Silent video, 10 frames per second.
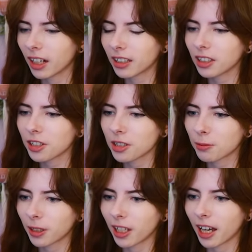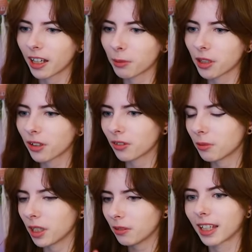I think she's pretty high up there for
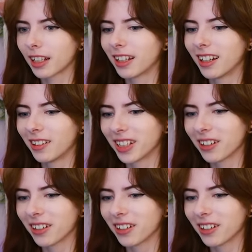me, and I'm